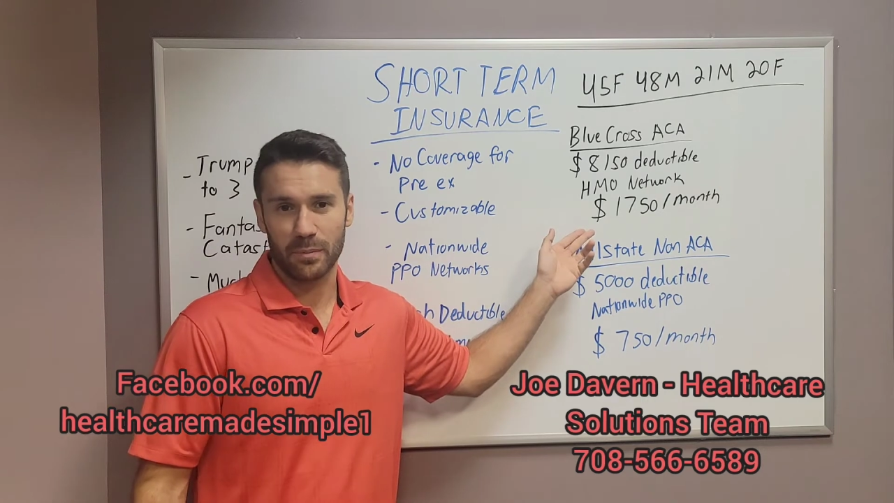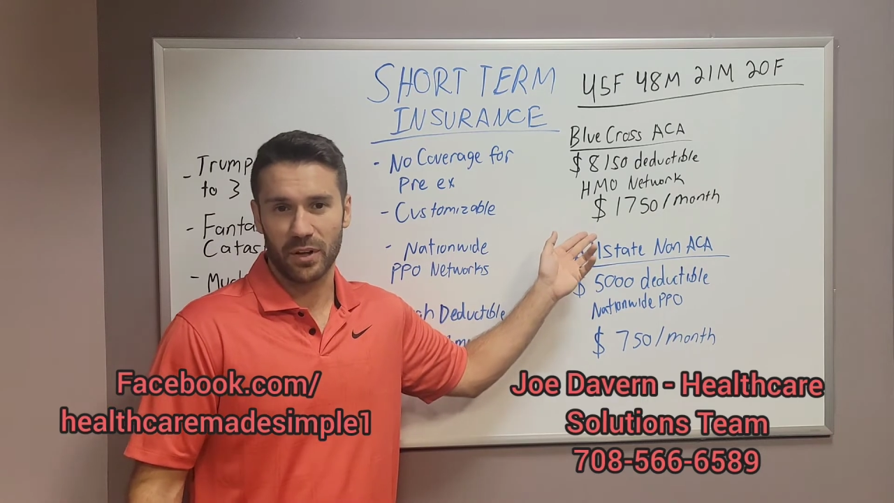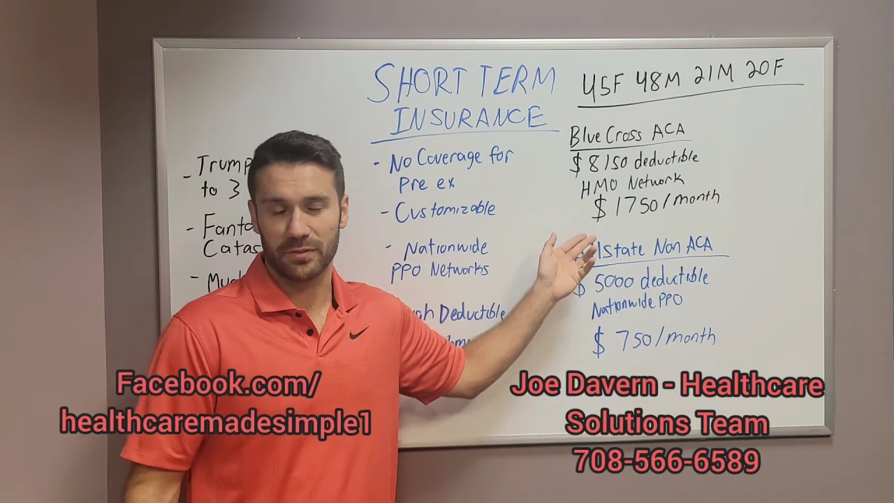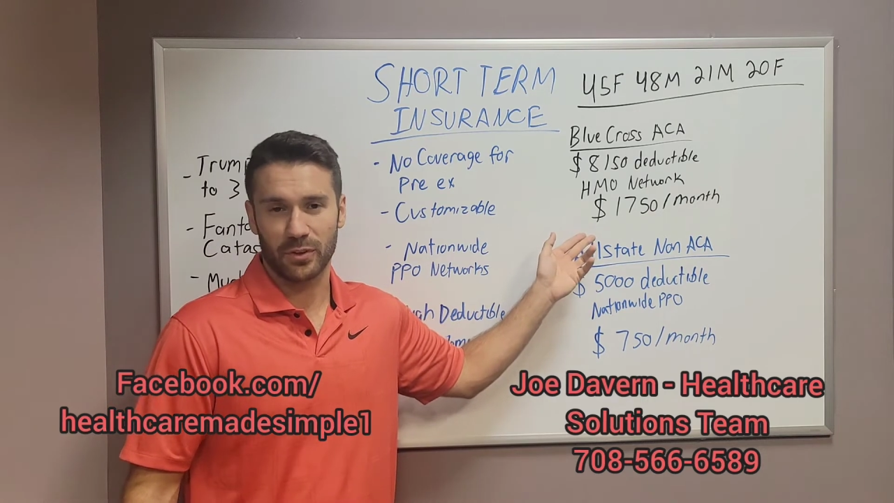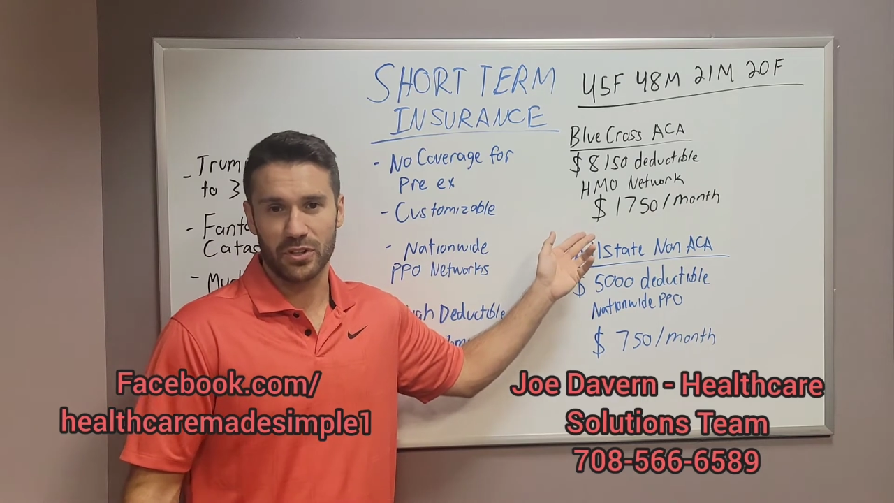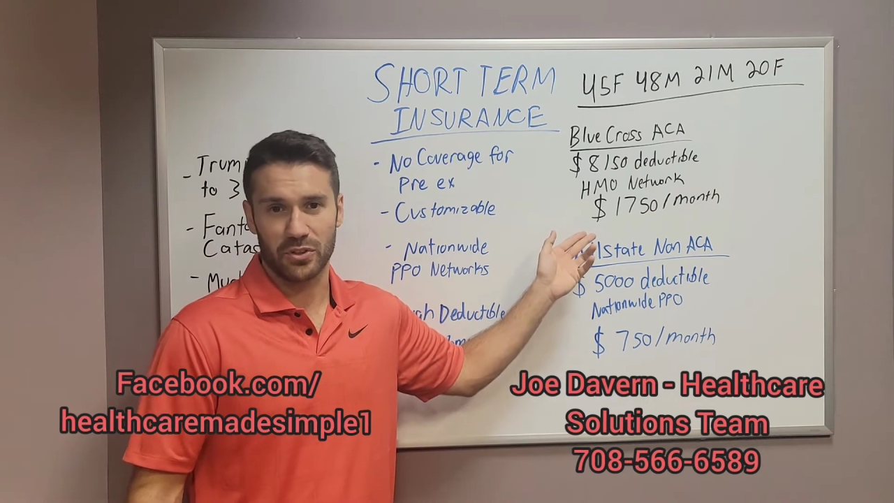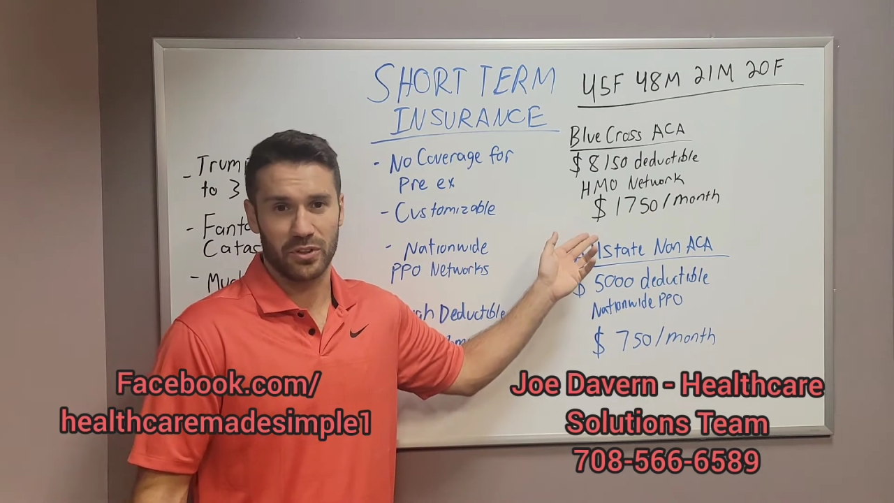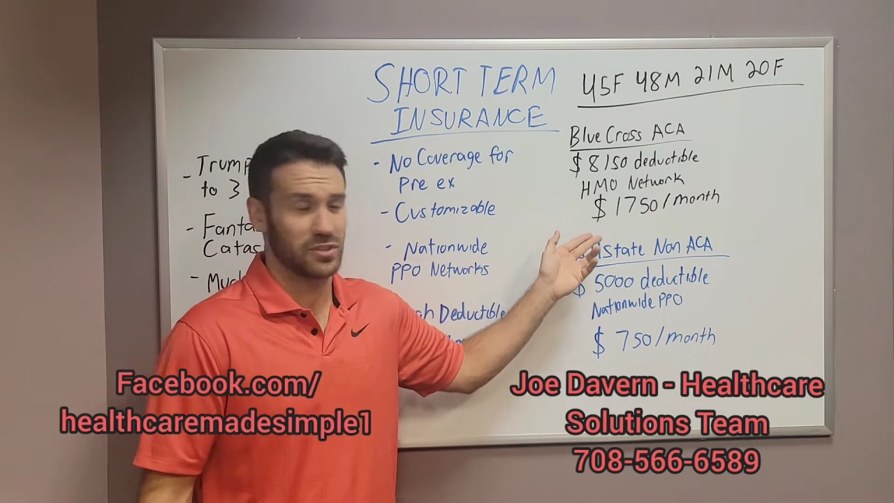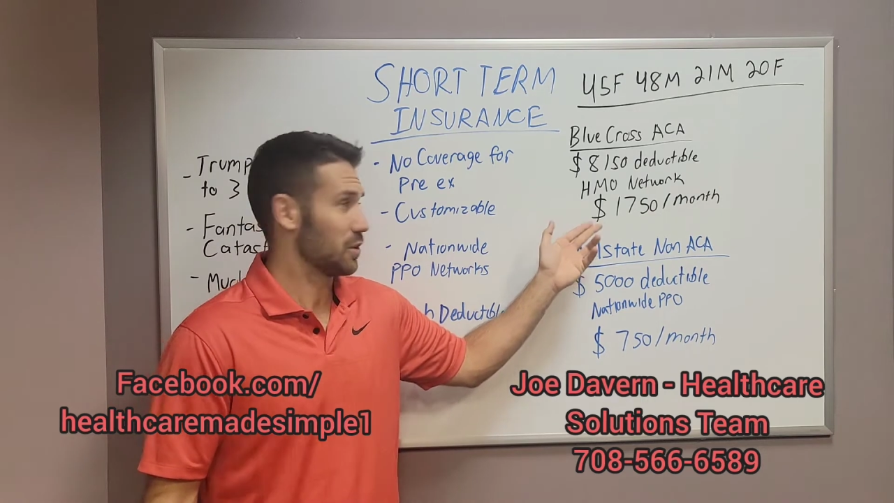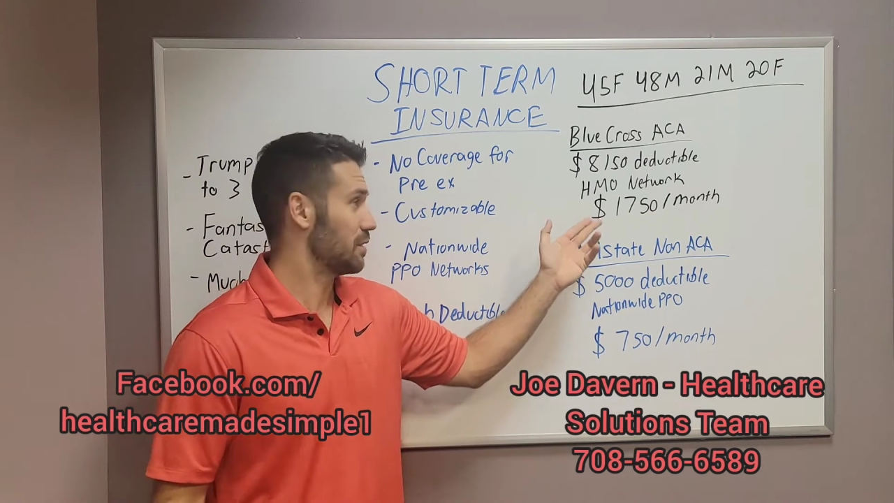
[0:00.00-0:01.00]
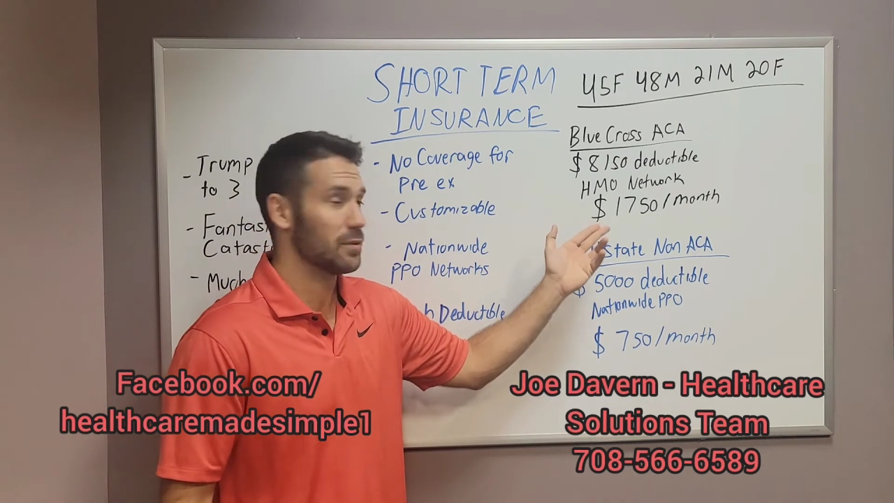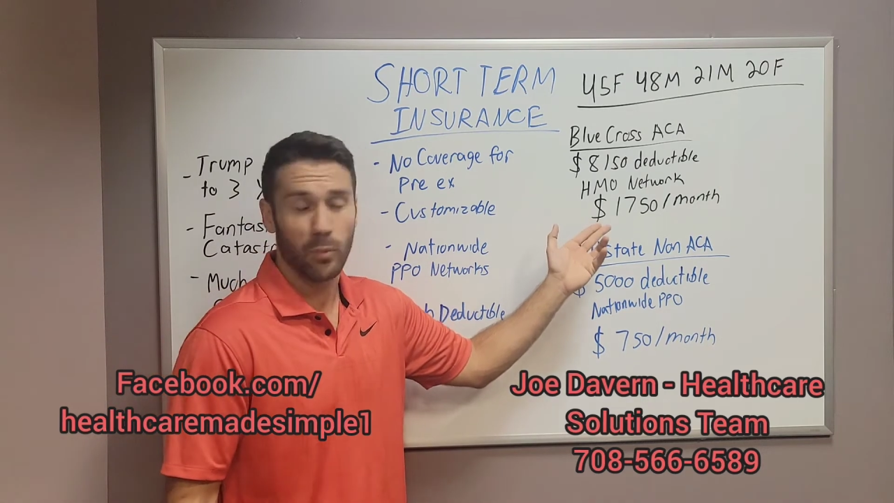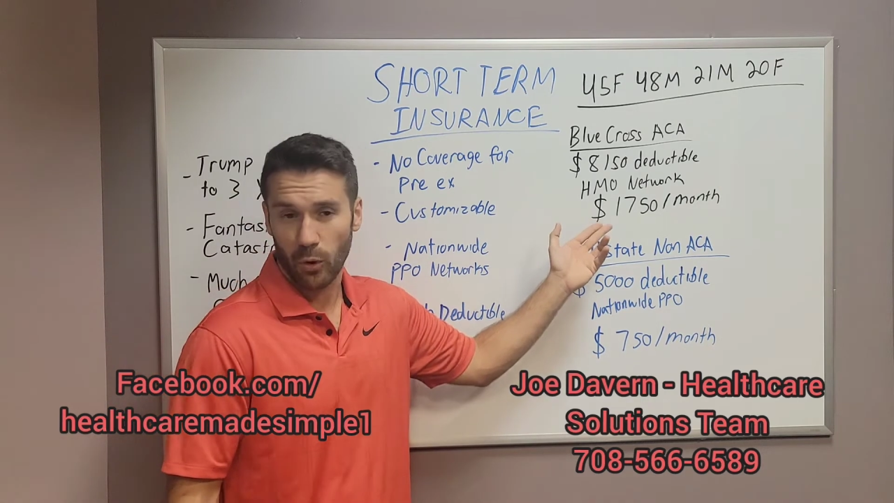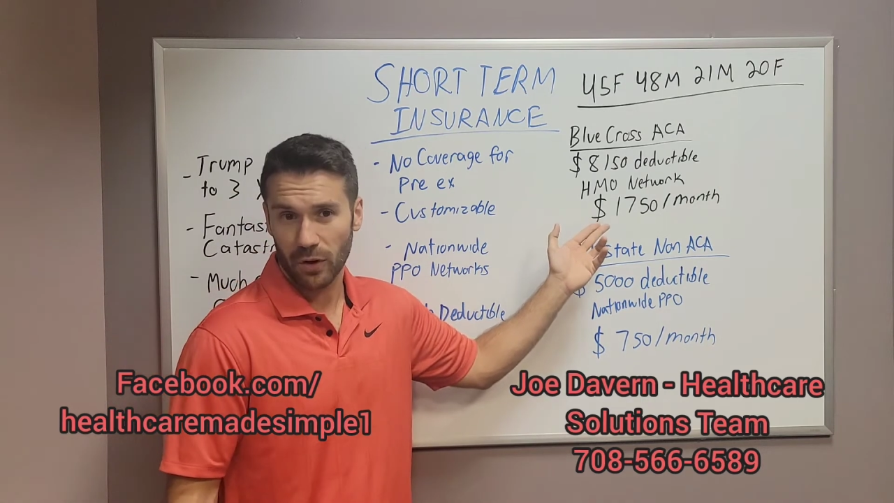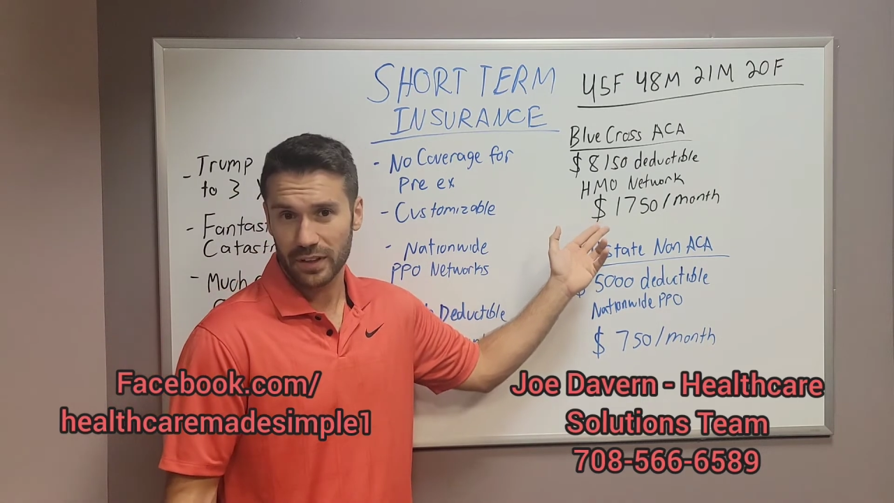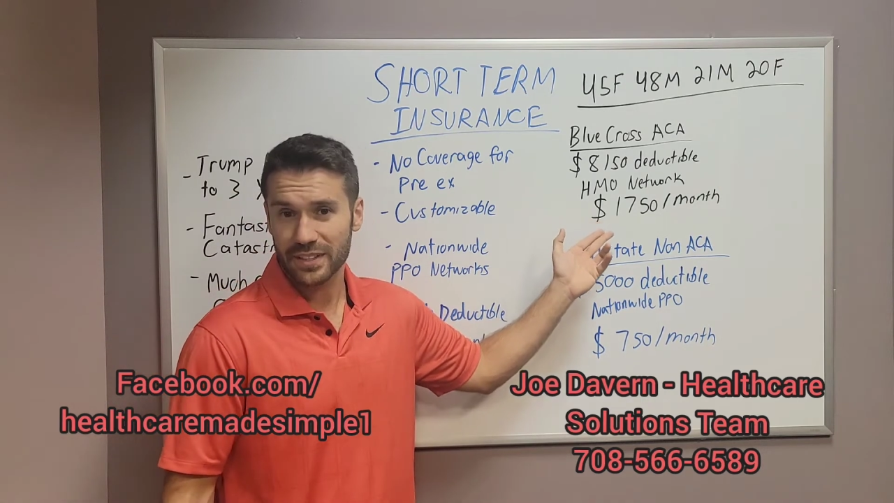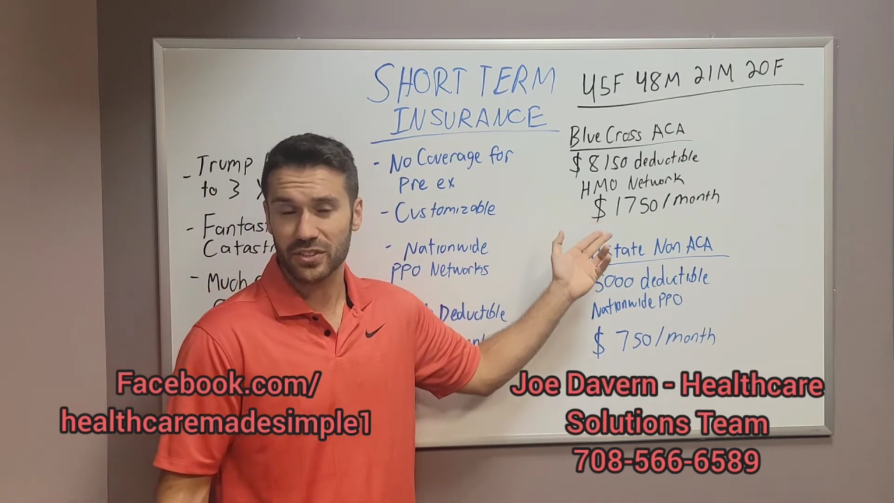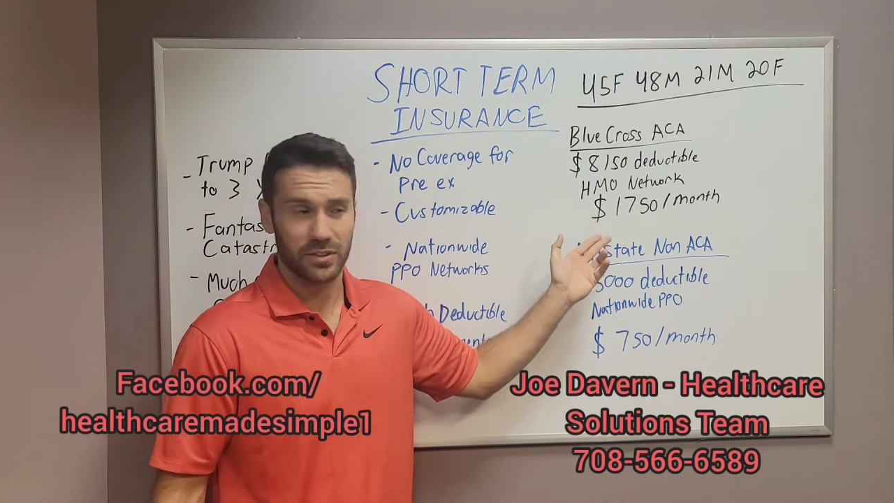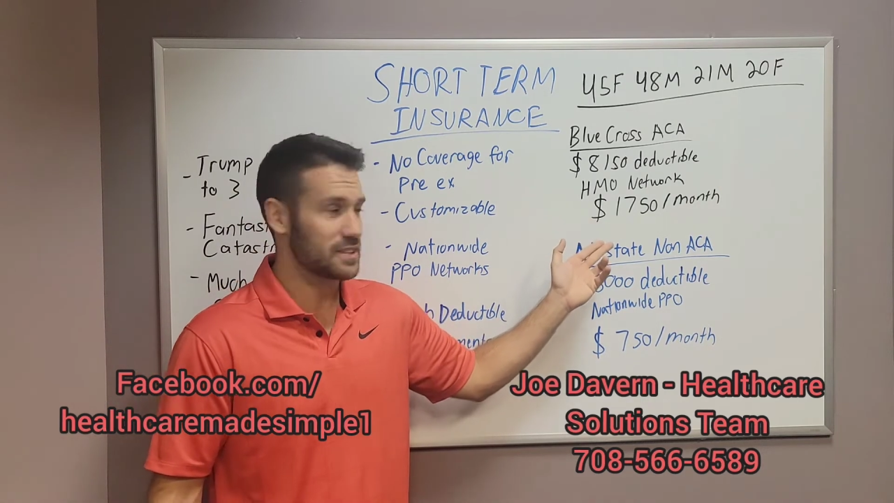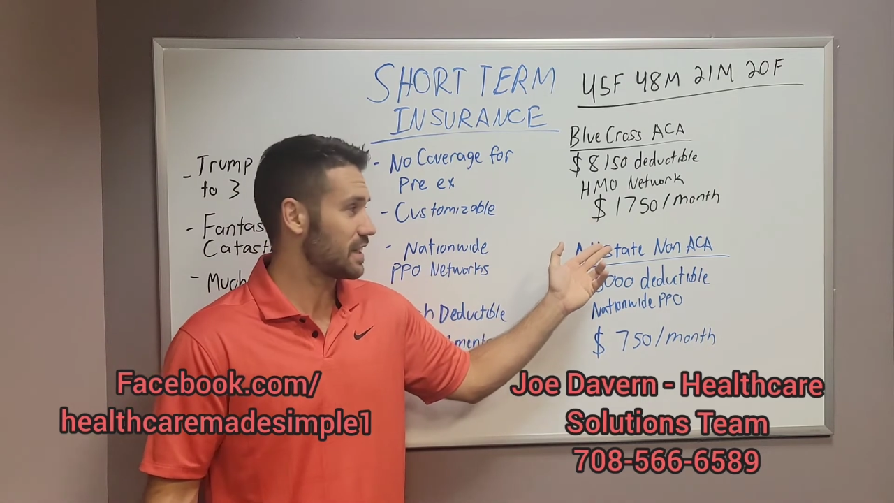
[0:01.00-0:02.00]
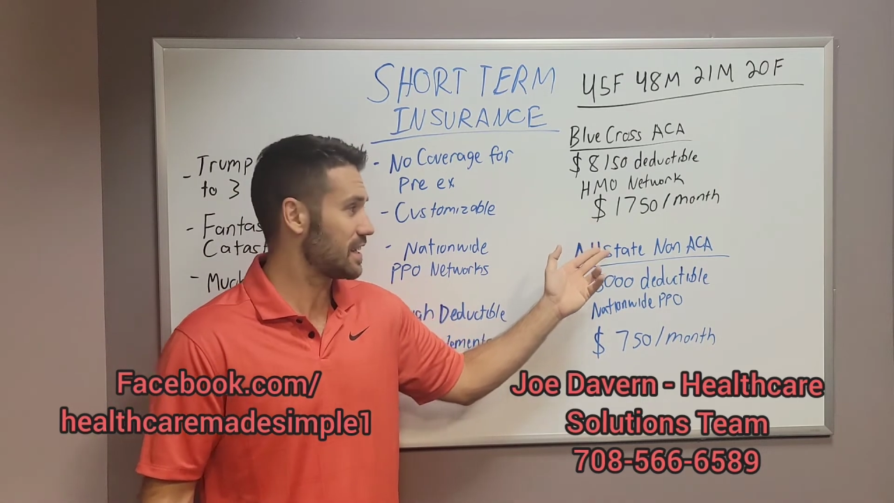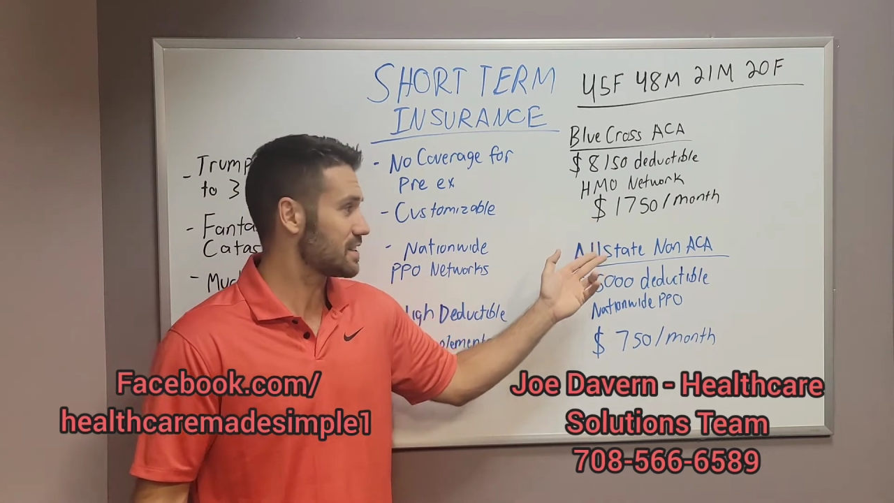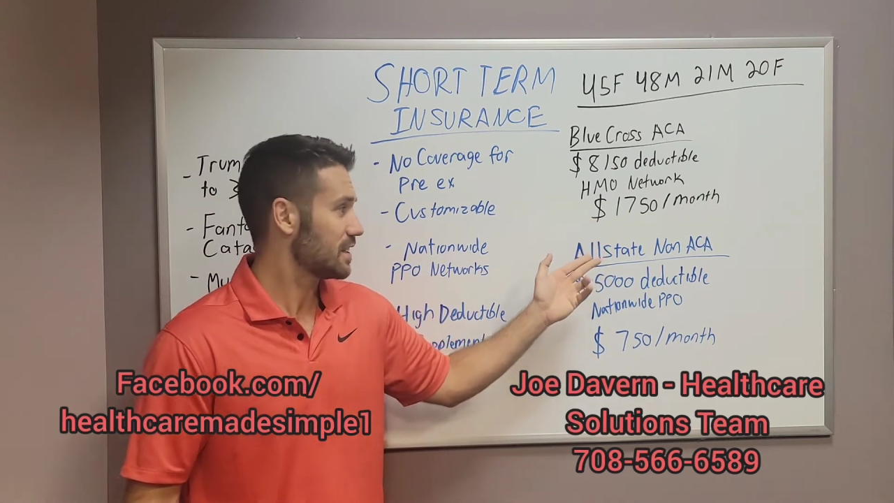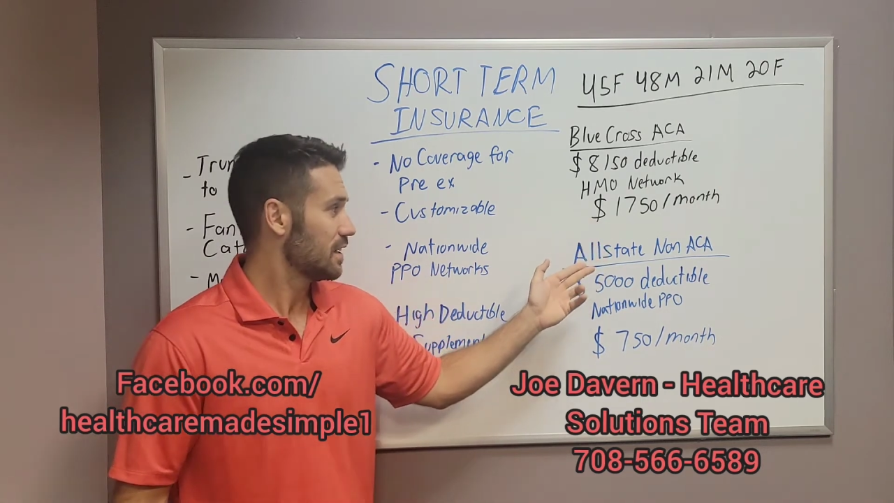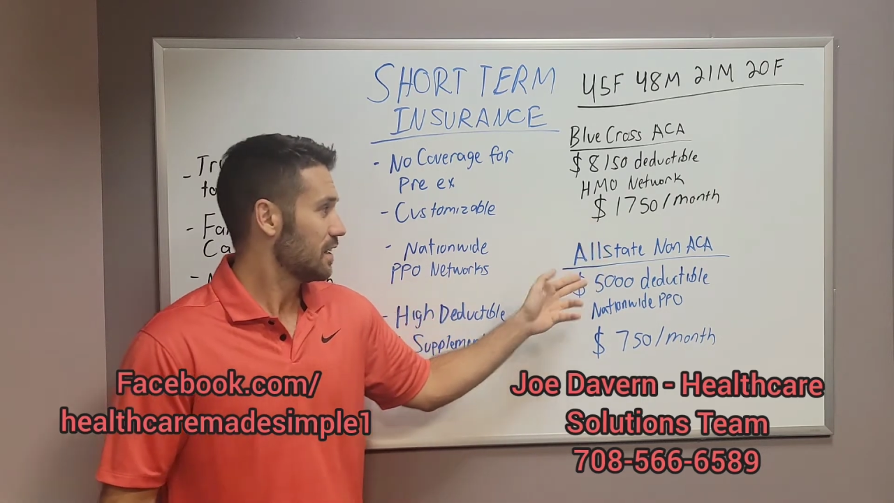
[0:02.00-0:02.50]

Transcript: month for insurance or even more in certain states.